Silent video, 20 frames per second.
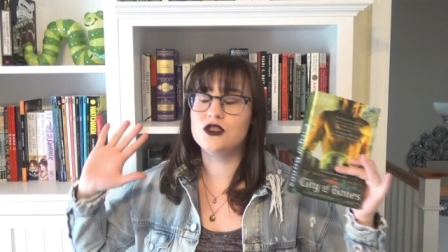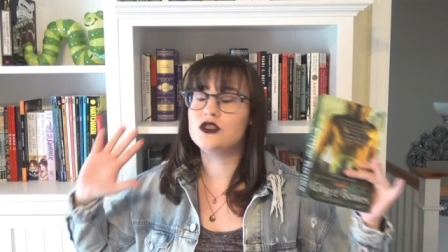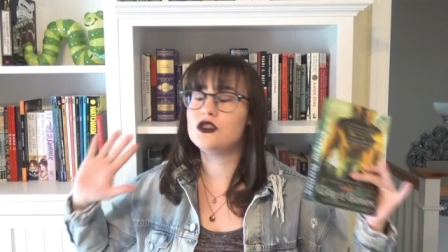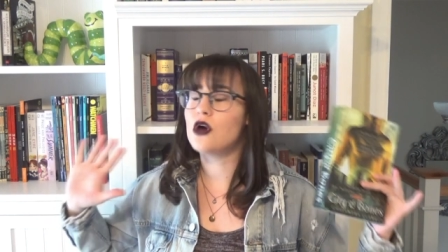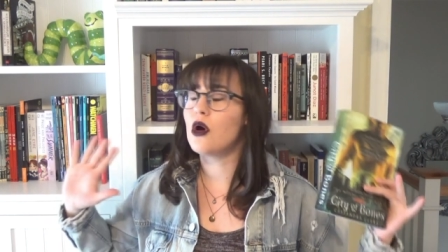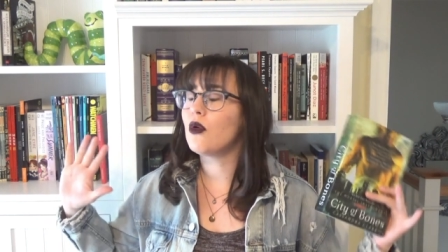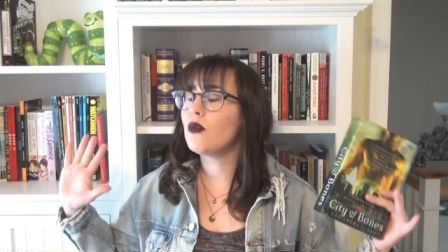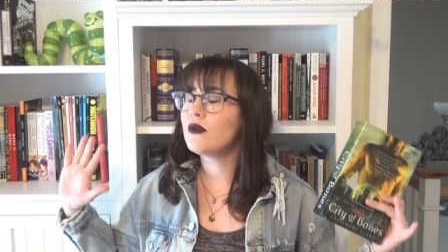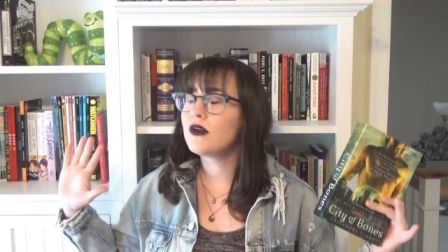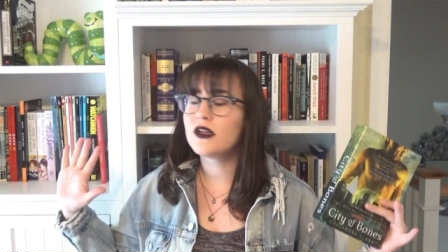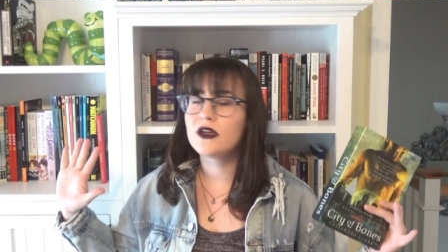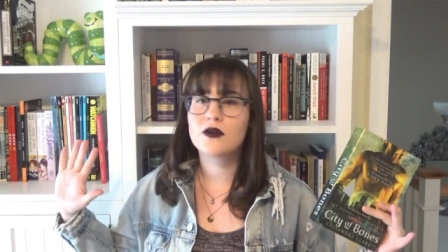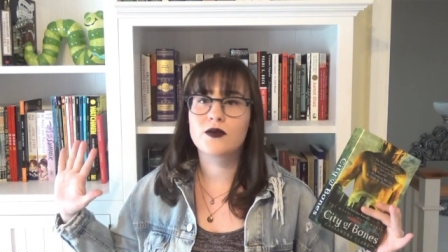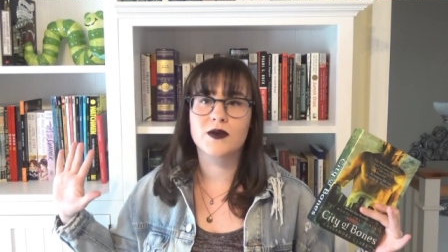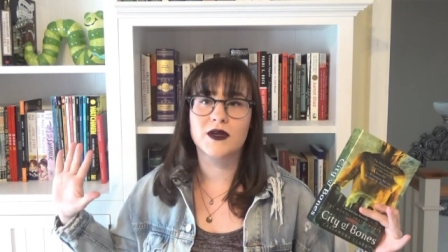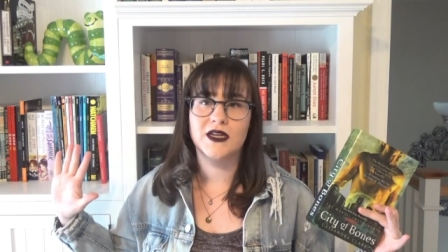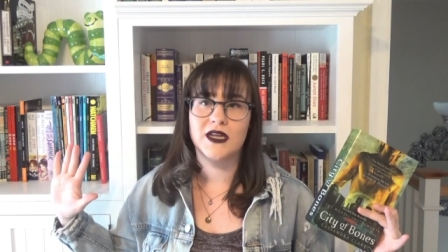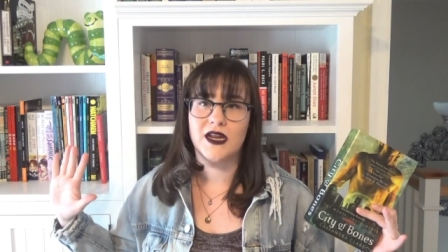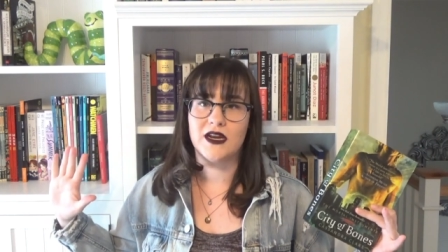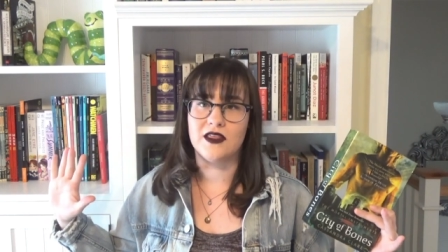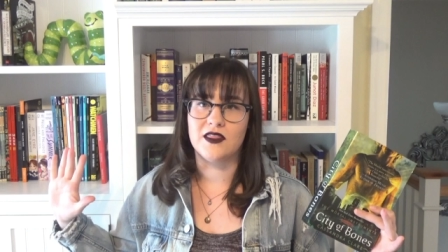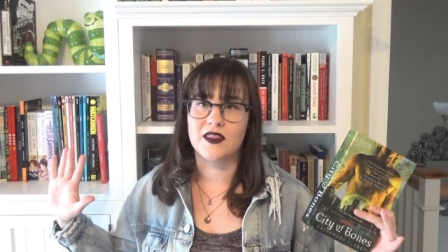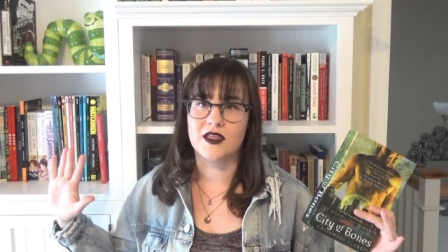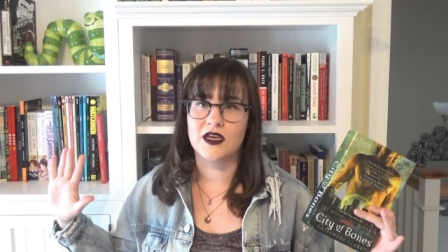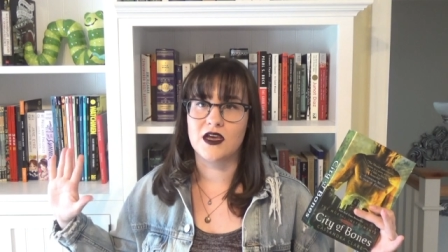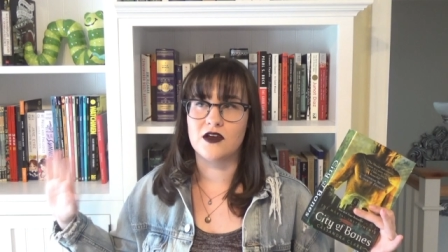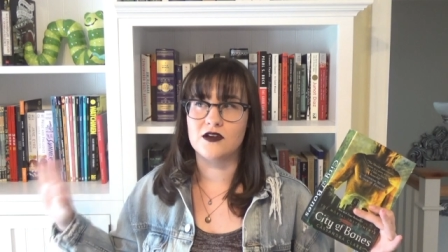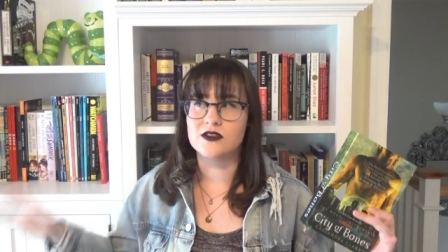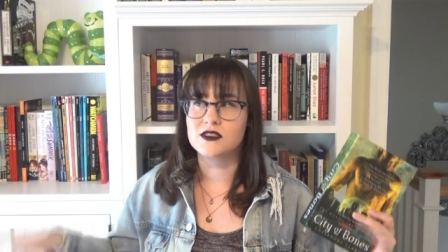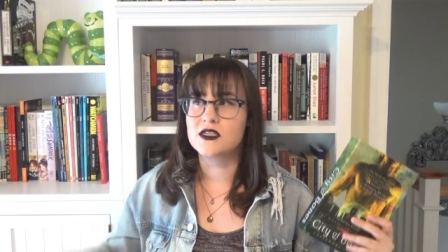don't need to read anything
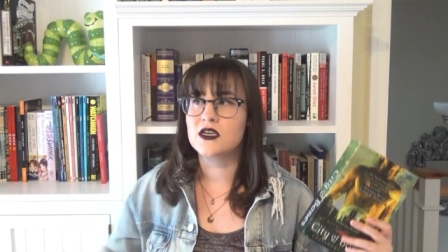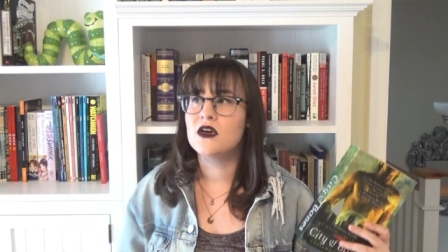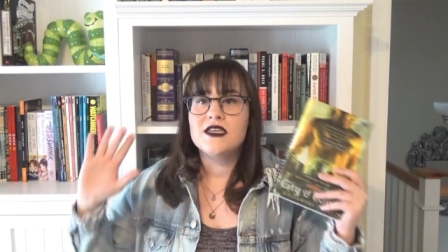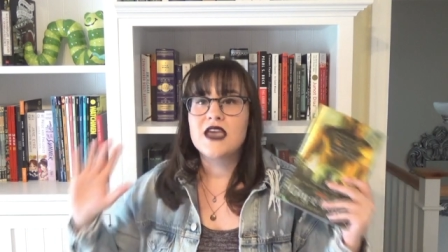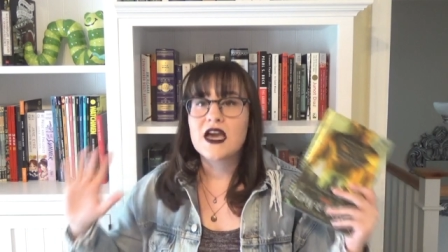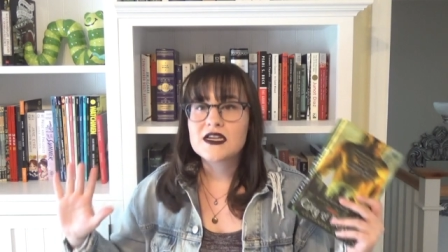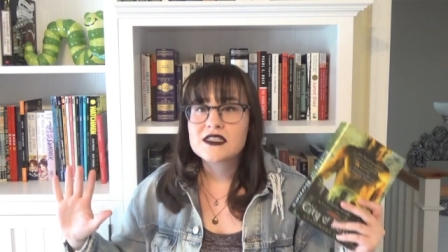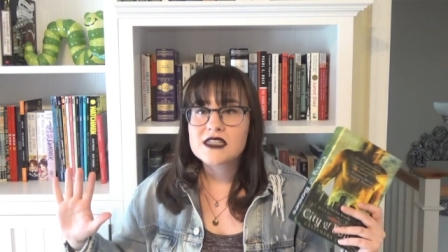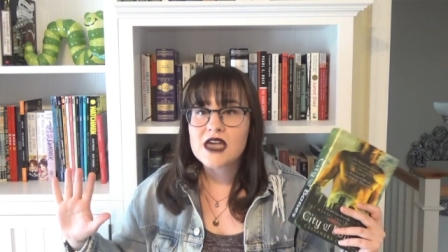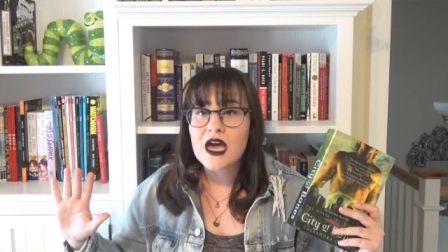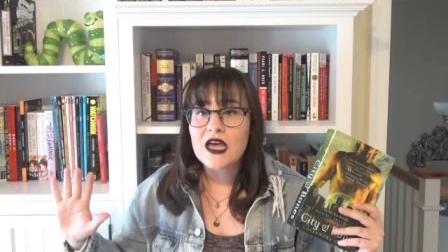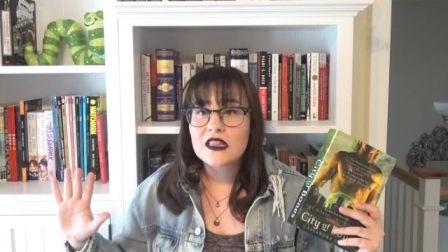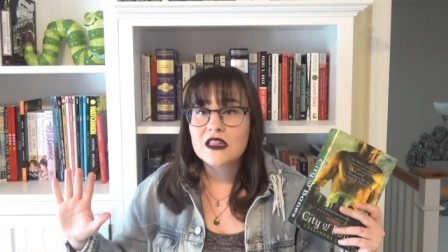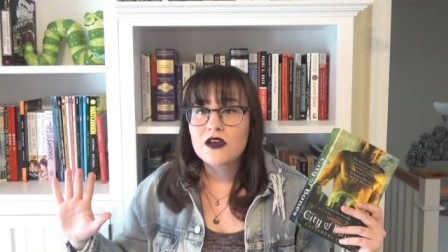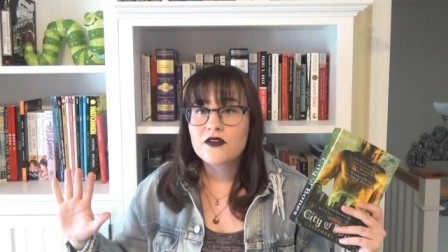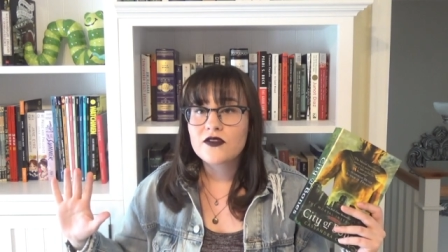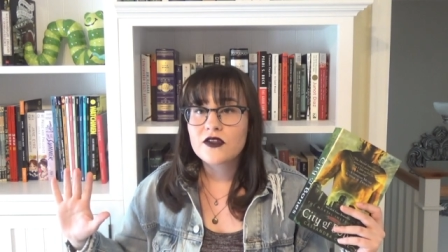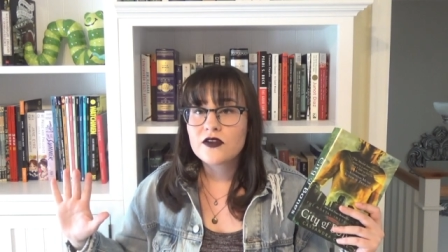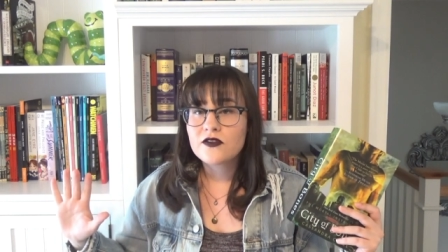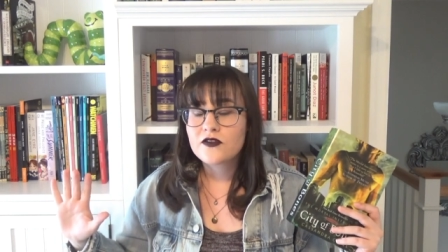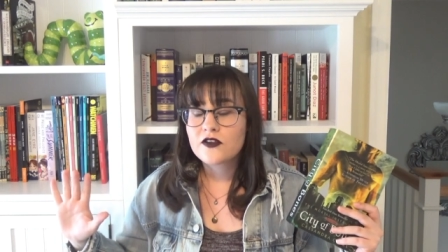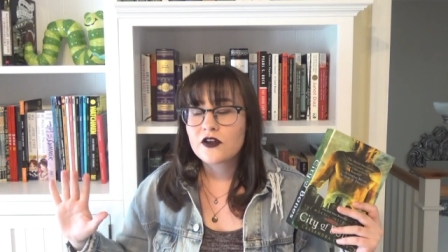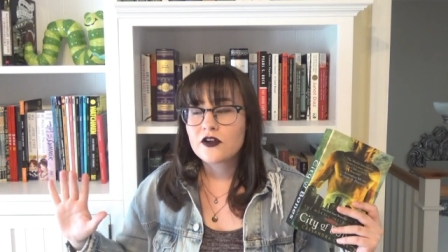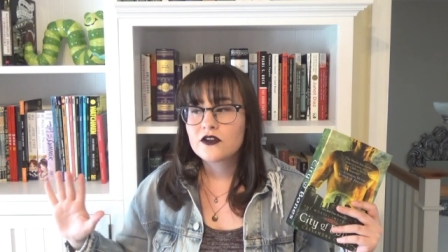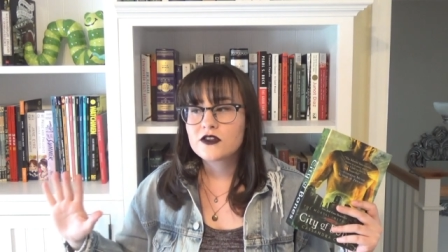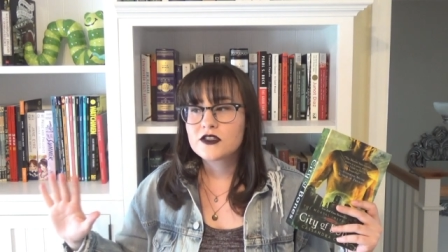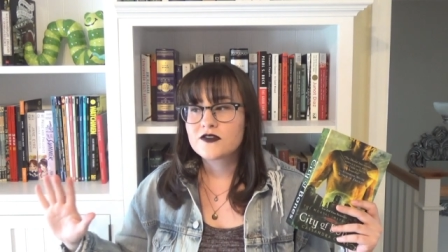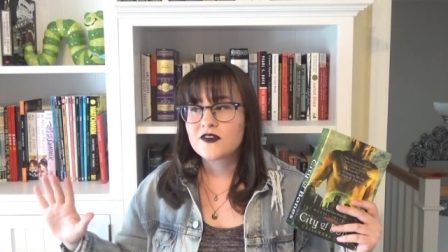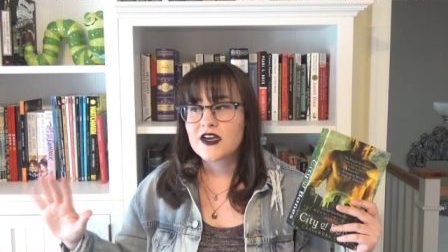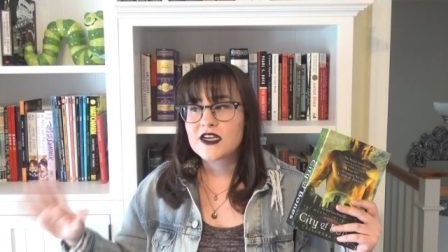else. Yes, I love the
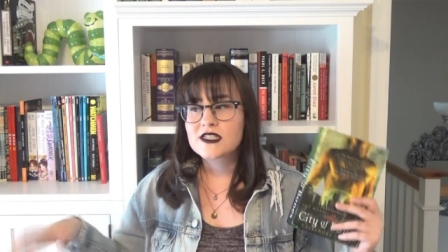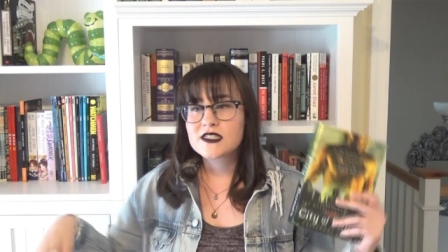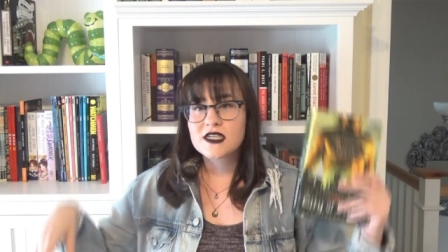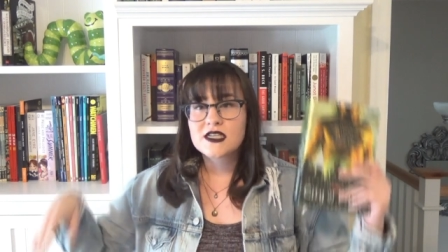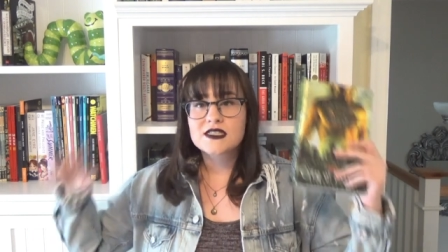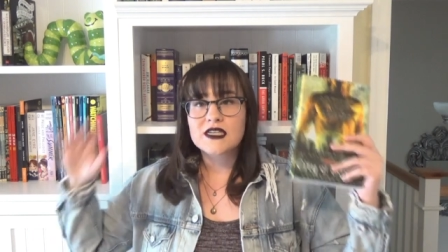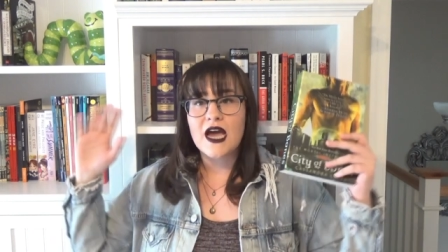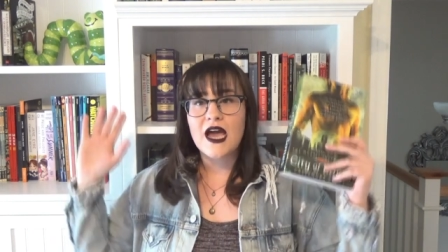Infernal Devices,